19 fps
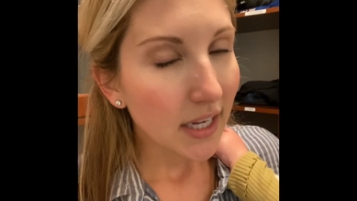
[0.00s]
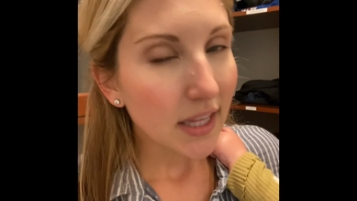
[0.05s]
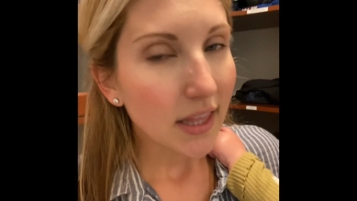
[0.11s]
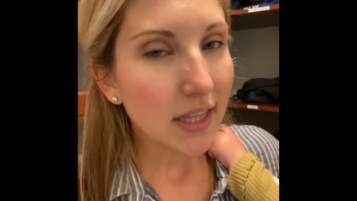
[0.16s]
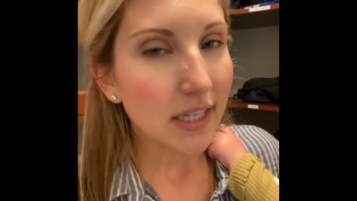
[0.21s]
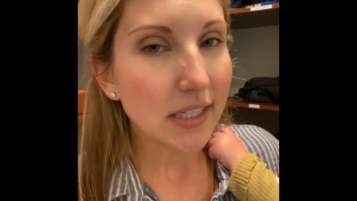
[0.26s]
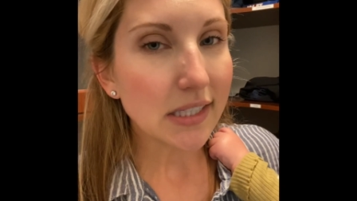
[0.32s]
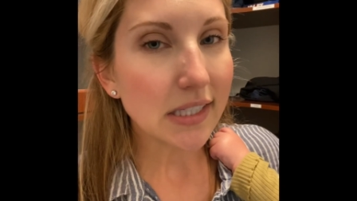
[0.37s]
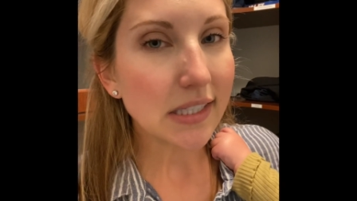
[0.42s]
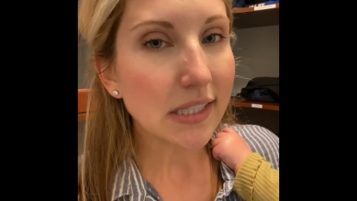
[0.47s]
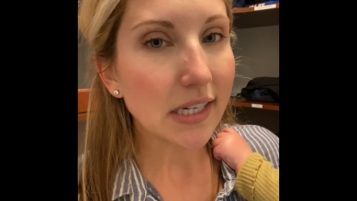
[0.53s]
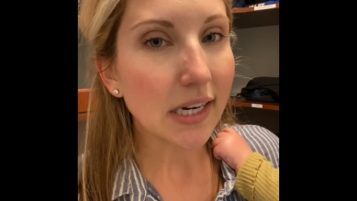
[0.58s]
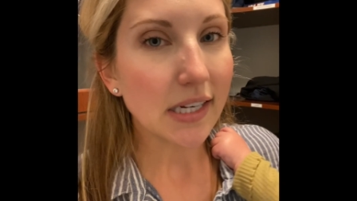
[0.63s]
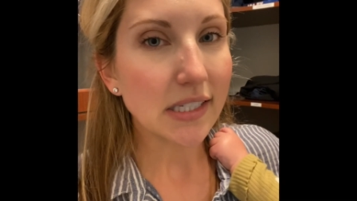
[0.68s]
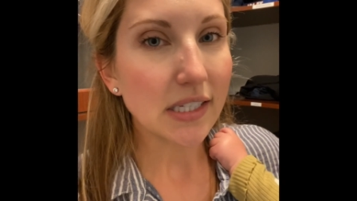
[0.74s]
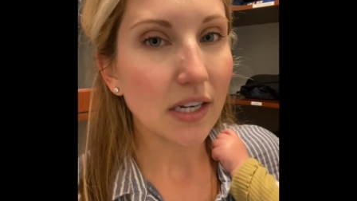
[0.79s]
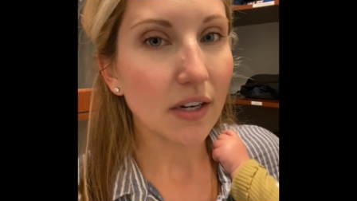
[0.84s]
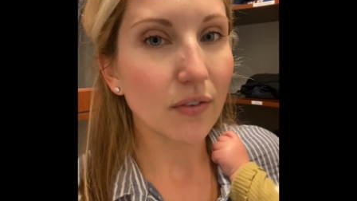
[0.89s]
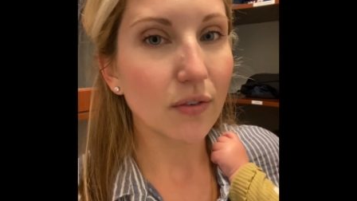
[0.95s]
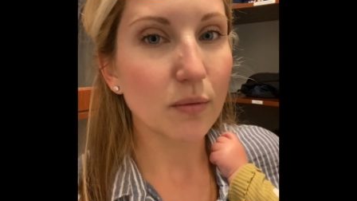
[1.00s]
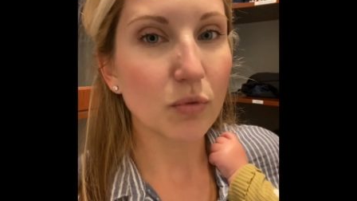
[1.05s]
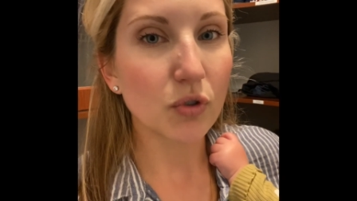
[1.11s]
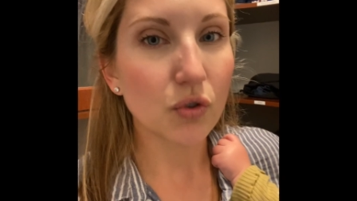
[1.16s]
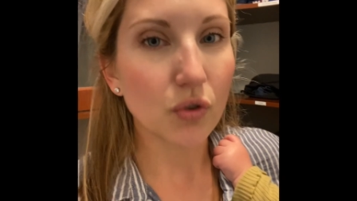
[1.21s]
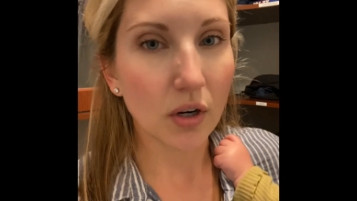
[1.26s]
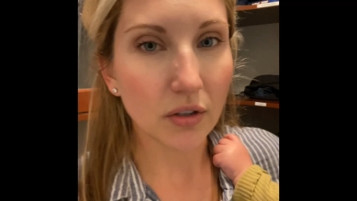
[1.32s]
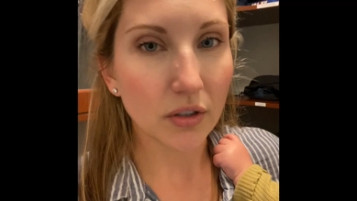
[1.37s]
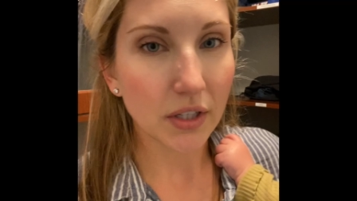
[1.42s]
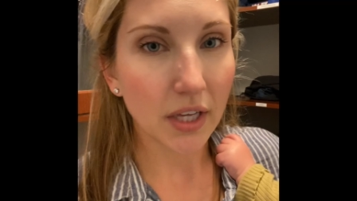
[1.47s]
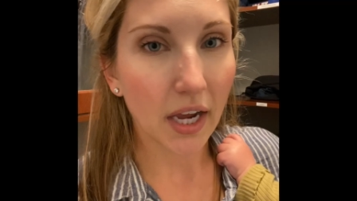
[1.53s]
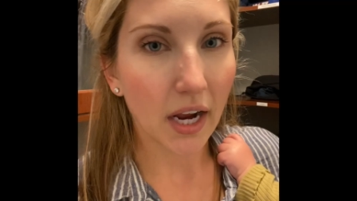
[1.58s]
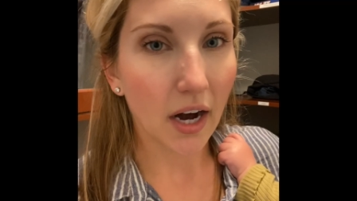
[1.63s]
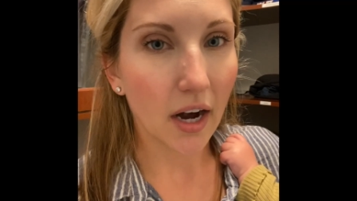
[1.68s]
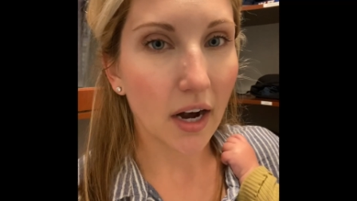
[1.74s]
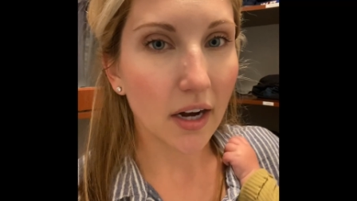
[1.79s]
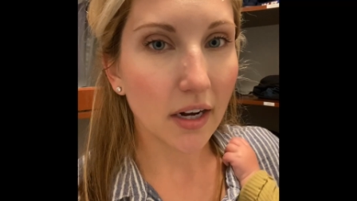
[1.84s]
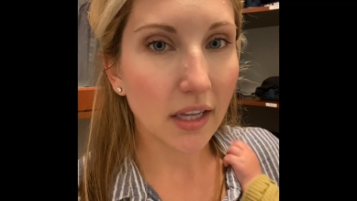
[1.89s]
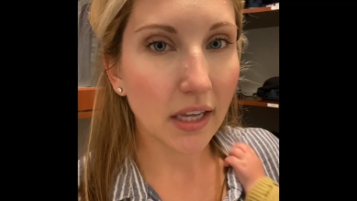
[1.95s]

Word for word: This is an idea from Struggle Care.